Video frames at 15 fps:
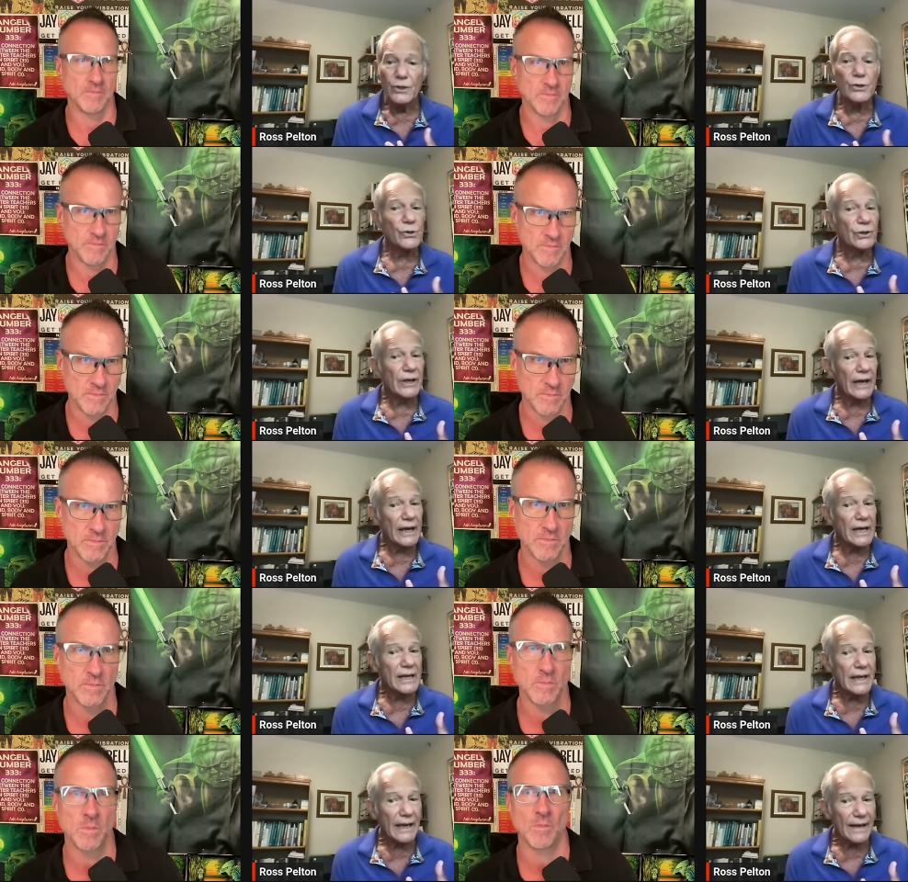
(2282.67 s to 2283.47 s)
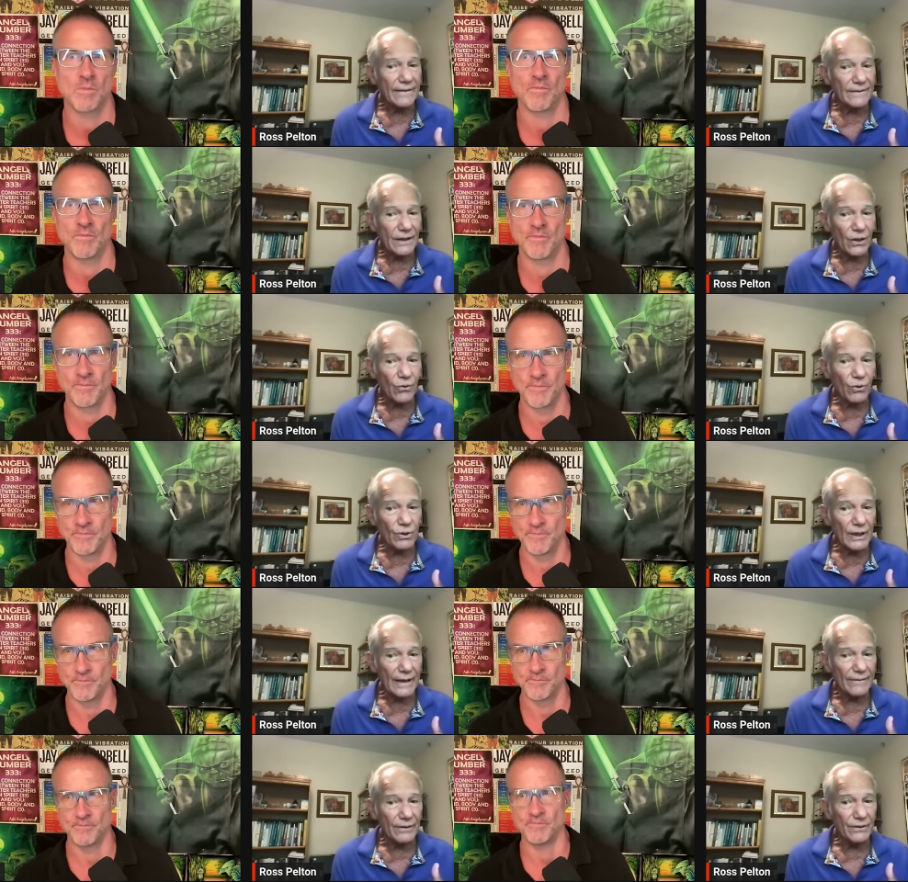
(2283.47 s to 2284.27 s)
Speaker 1: You can have lower
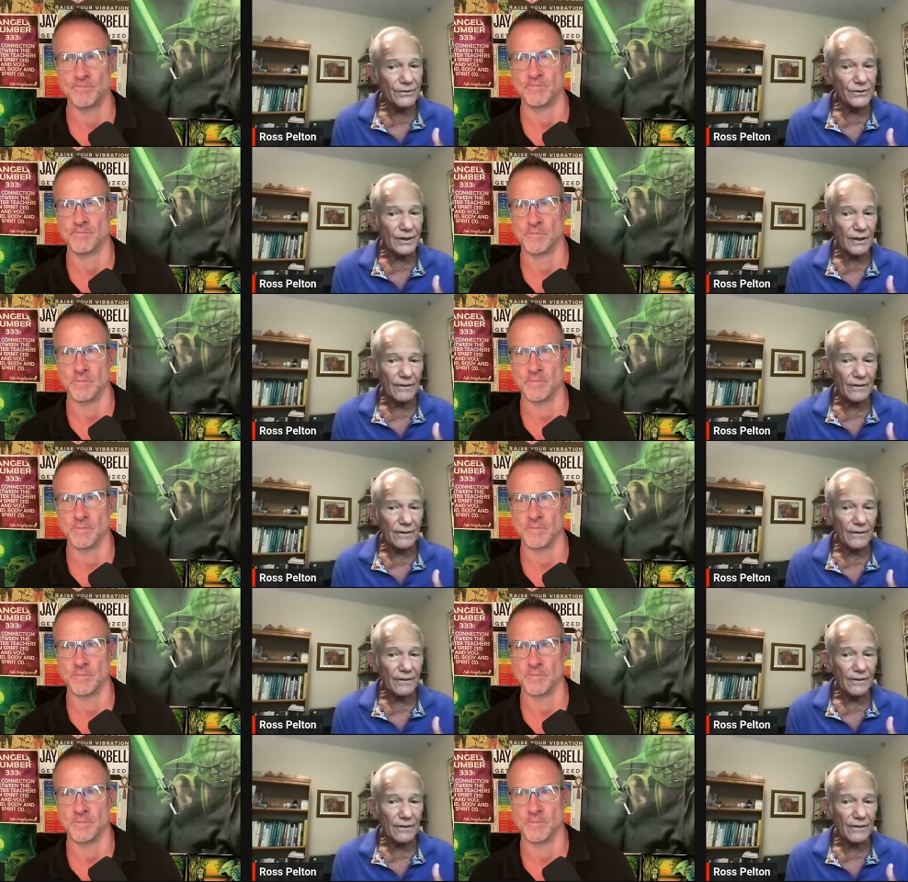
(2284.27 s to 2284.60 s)
levels